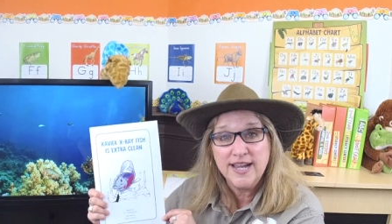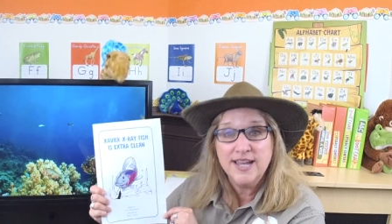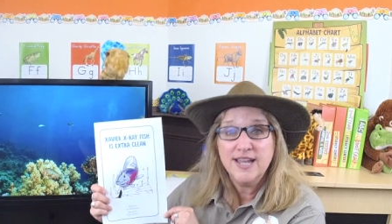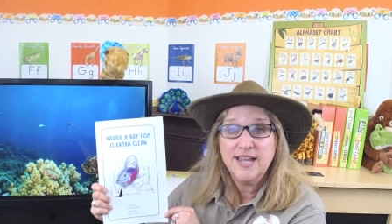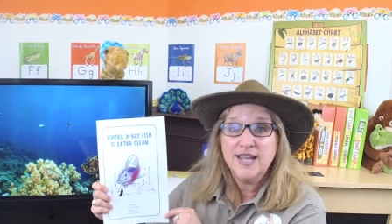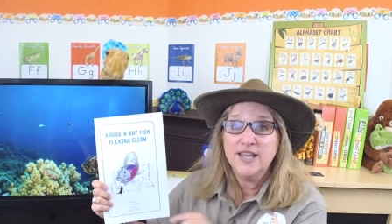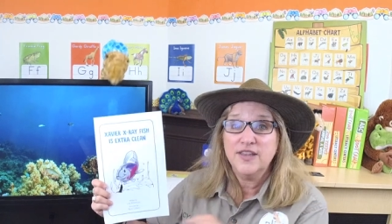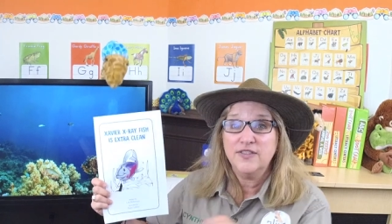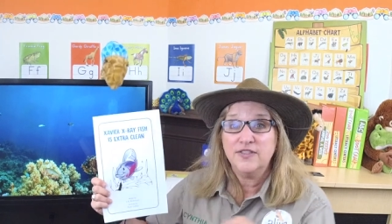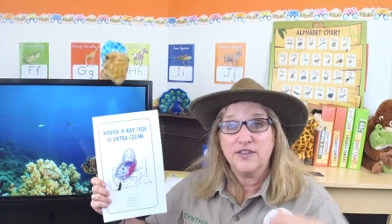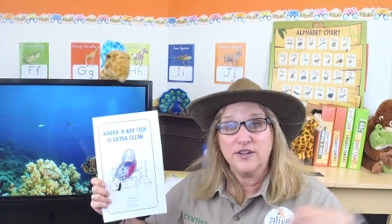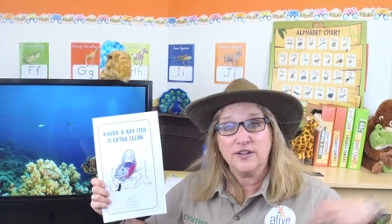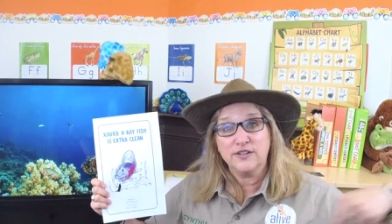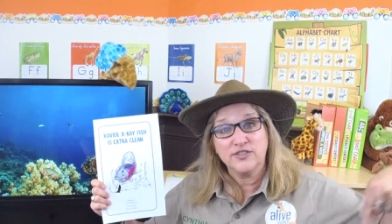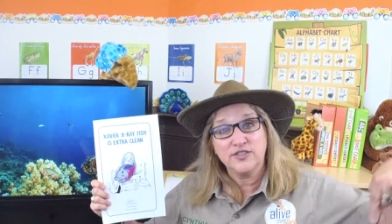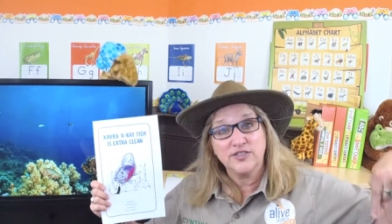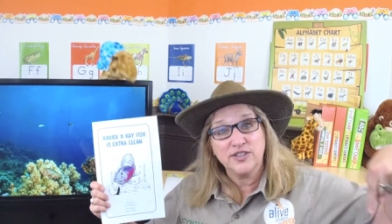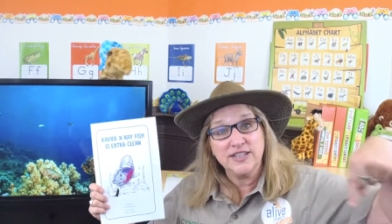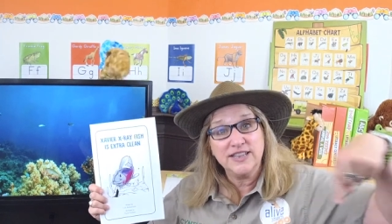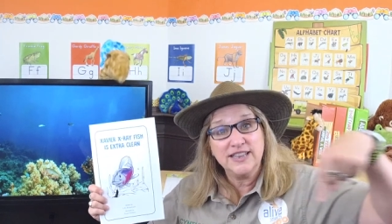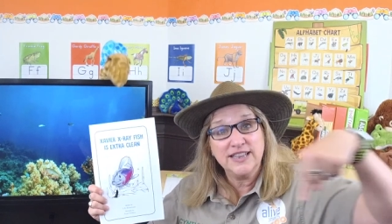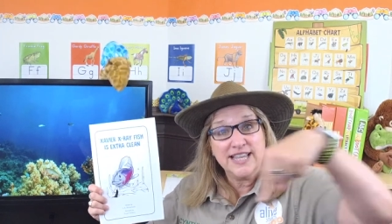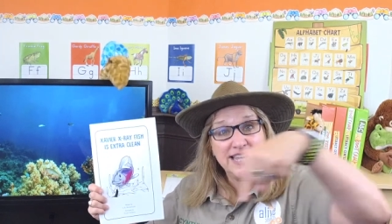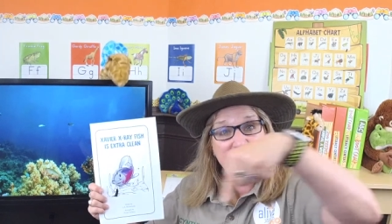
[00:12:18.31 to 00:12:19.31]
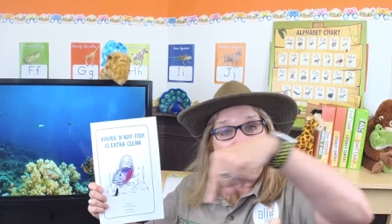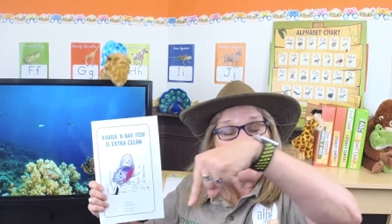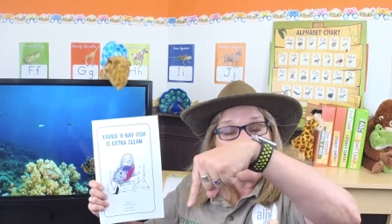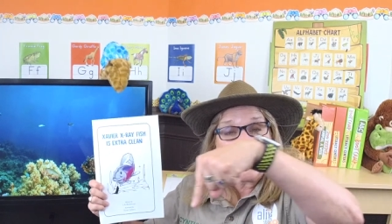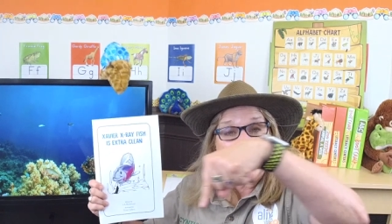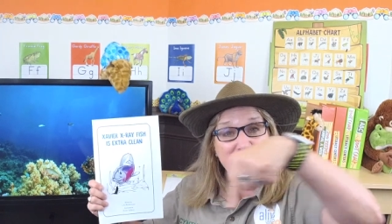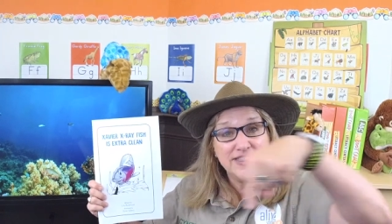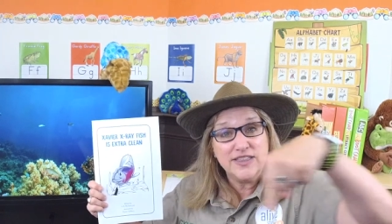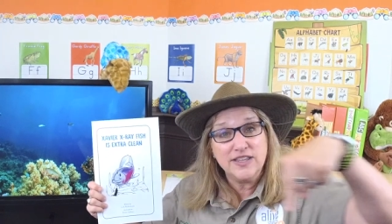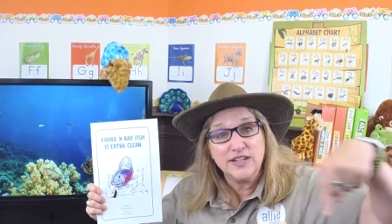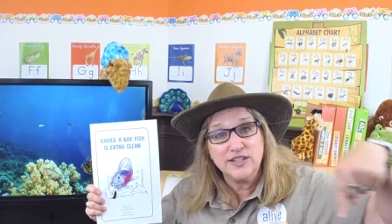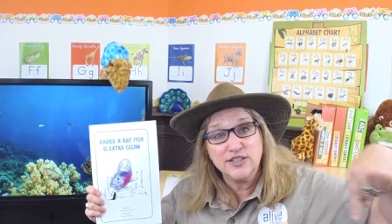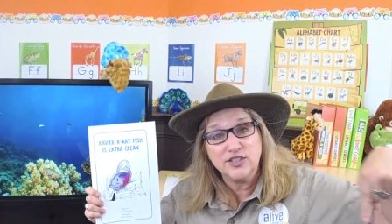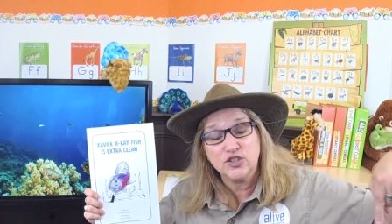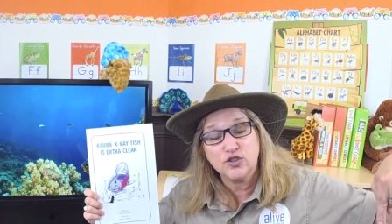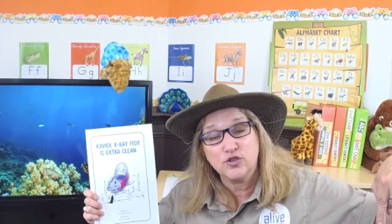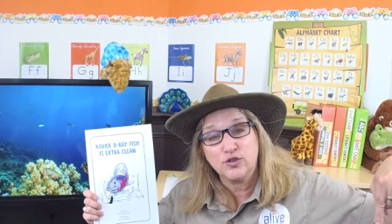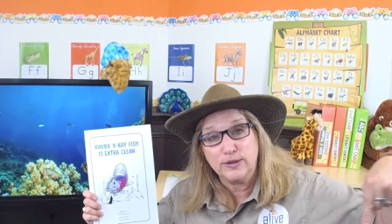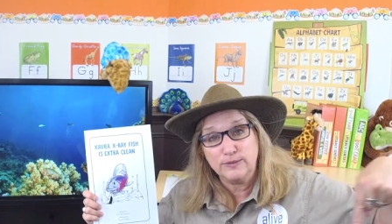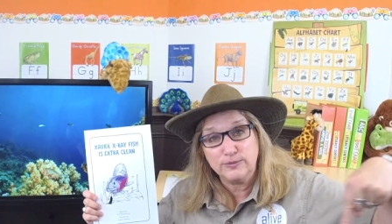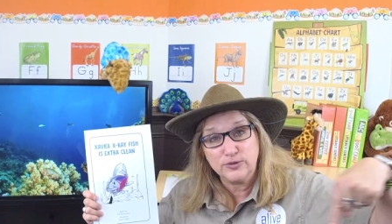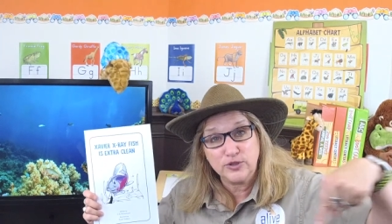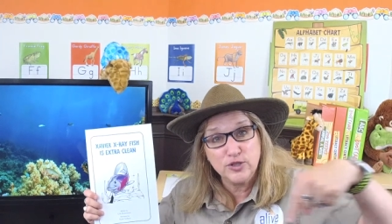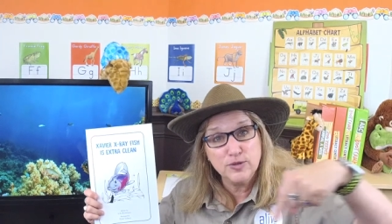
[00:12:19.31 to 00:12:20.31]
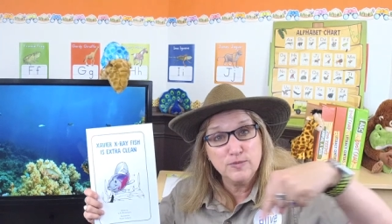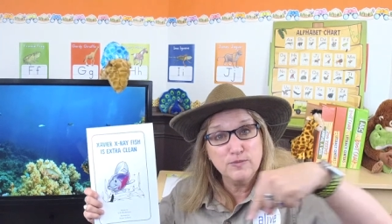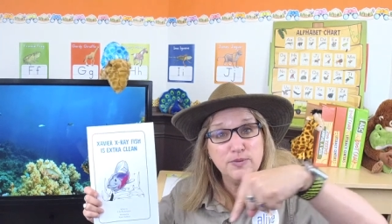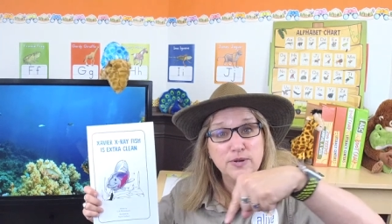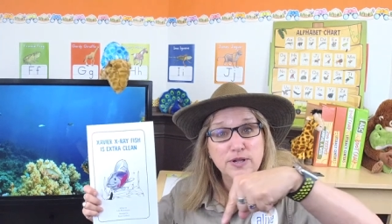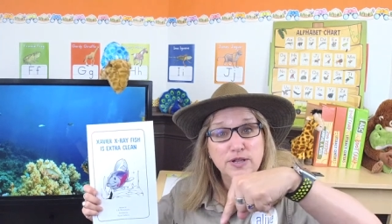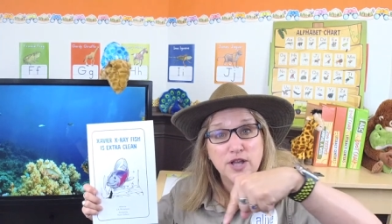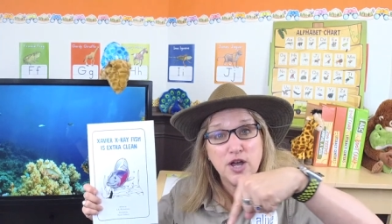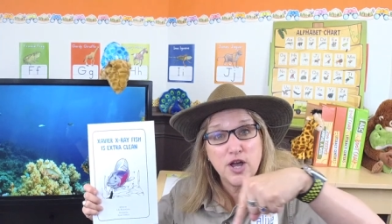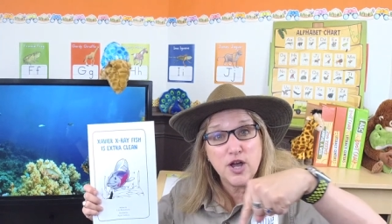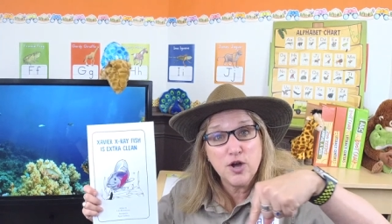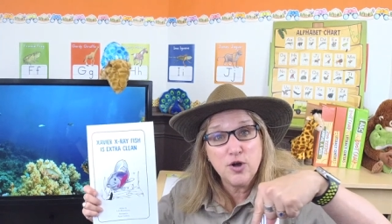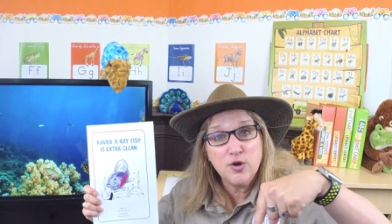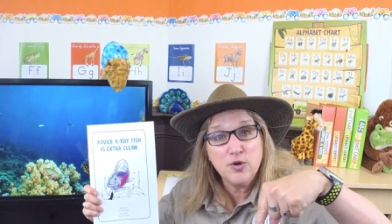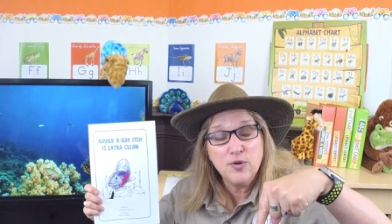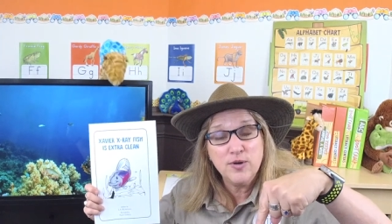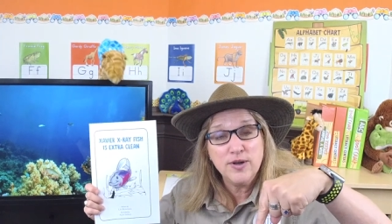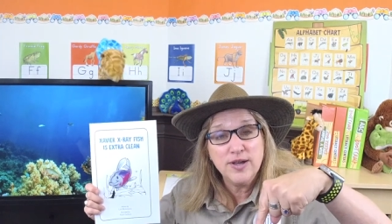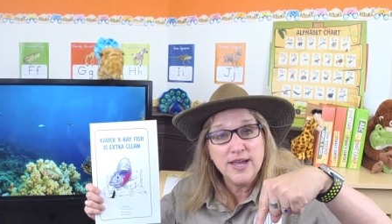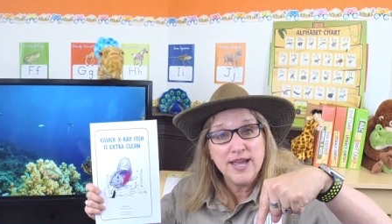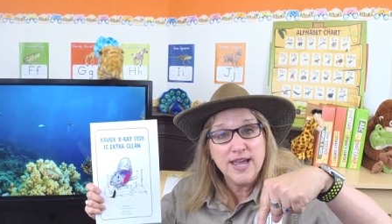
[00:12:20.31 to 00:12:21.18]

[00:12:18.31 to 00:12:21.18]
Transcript: Mm -hmm. There's a link in the description below,